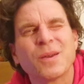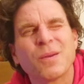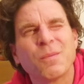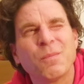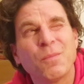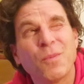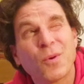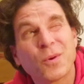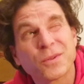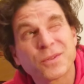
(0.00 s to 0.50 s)

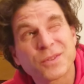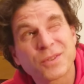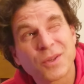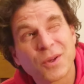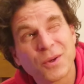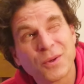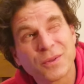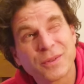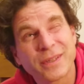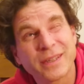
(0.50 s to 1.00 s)
more
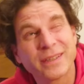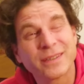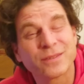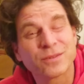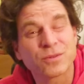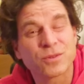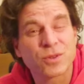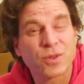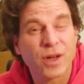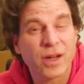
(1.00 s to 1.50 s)
so
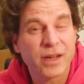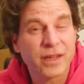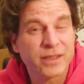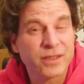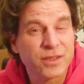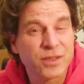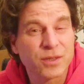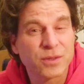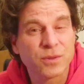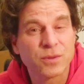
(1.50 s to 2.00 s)
than trying
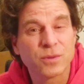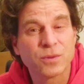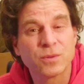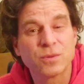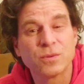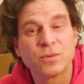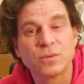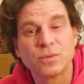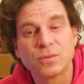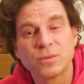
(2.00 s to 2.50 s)

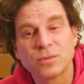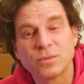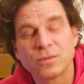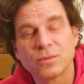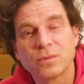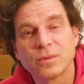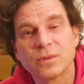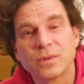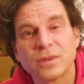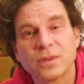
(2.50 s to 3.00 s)

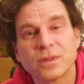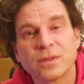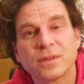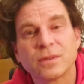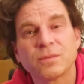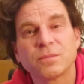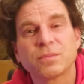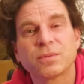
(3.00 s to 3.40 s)
to